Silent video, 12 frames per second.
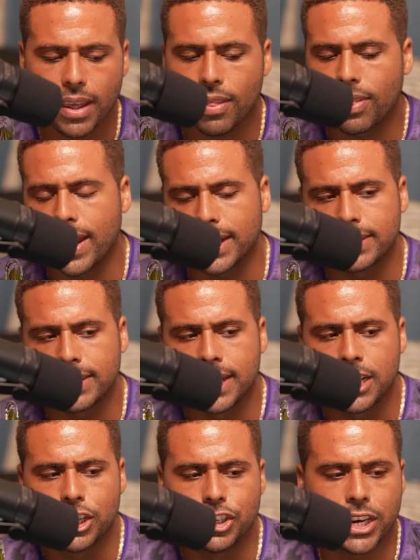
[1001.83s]
that
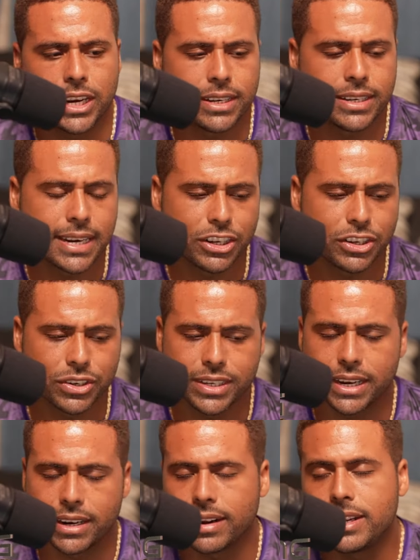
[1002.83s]
Jadon Sancho
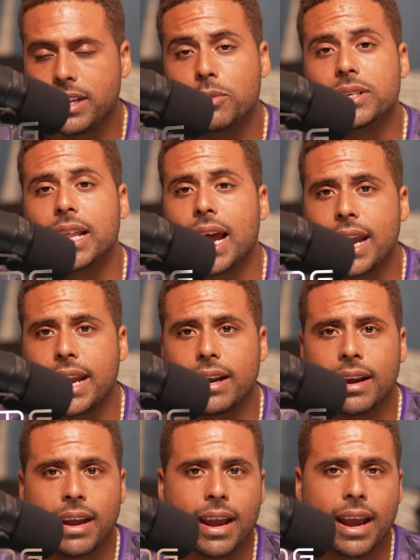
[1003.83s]
said that he was lying
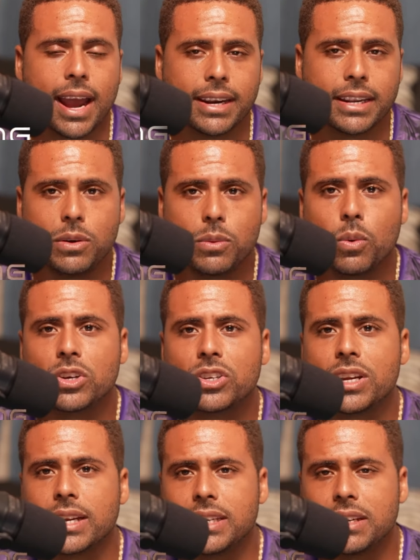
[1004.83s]
and he was
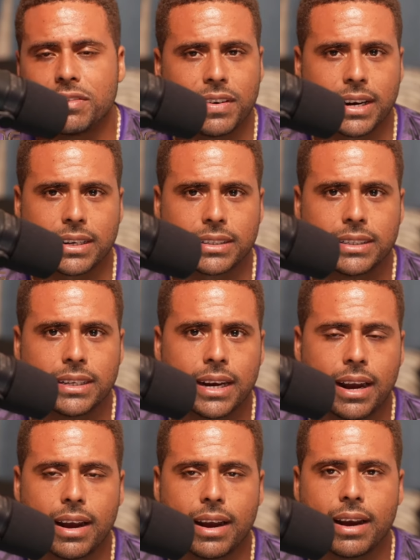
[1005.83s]
not in fact
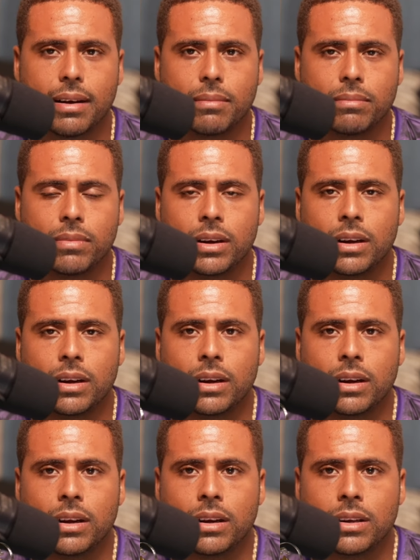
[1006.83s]

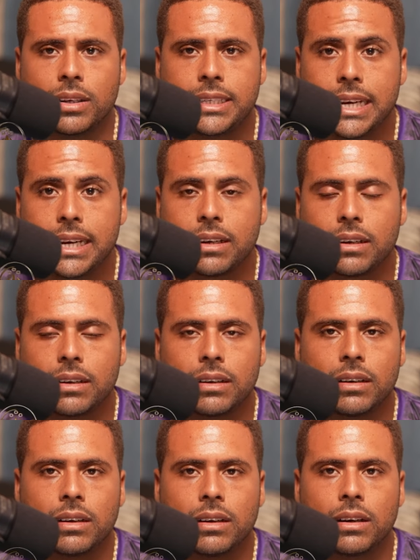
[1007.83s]
sick,
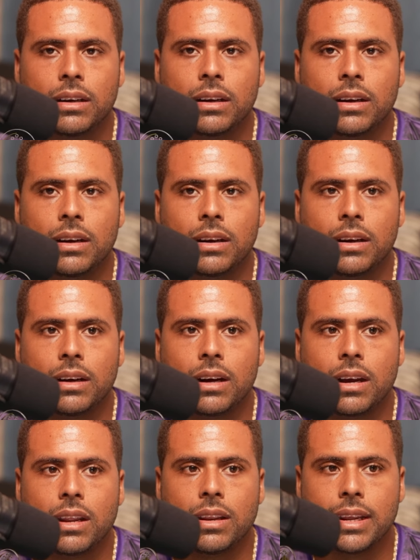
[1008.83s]

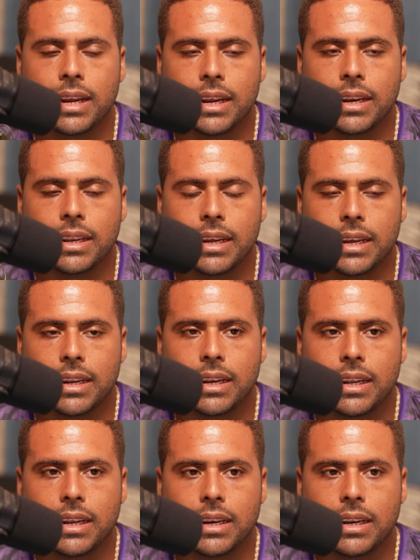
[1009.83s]

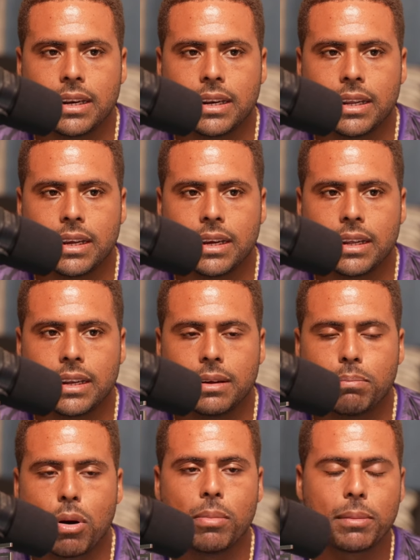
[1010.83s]
the
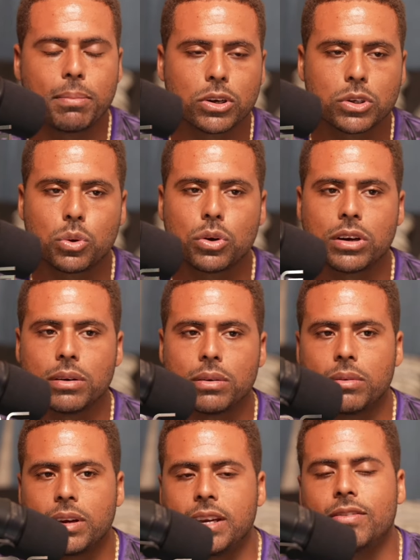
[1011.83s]
public persona
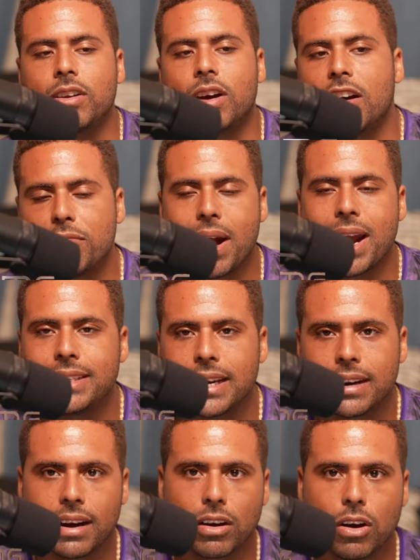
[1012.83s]
given off by Ten
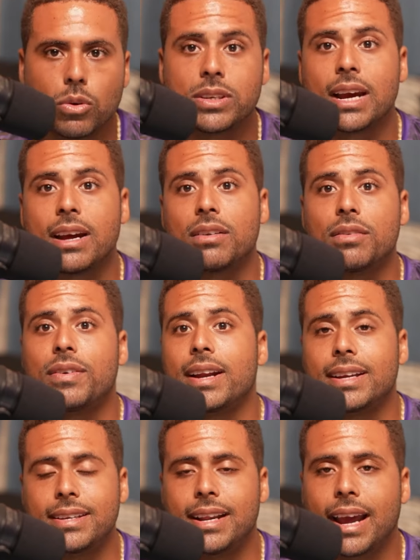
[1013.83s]
Hag, outside of the fact that
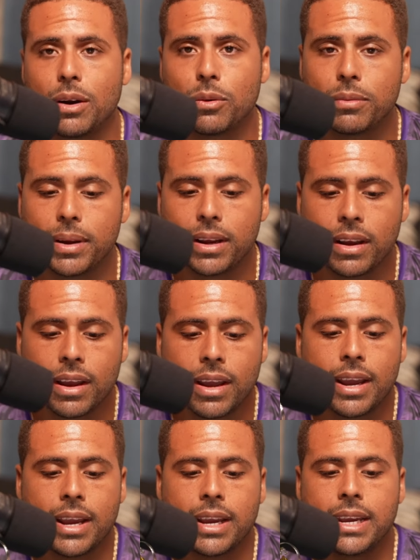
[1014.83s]
he lied, would be
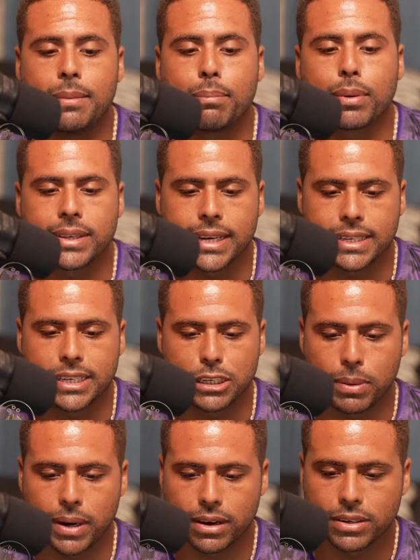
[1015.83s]
he protects his
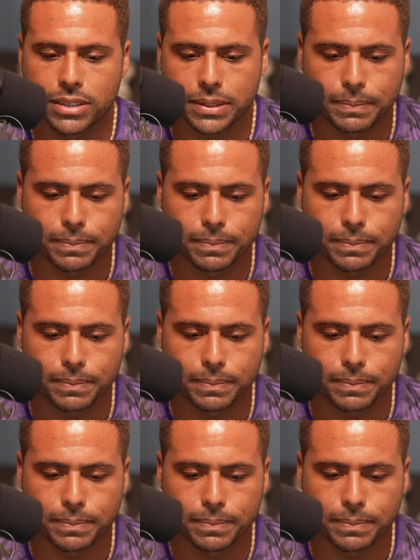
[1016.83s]
players.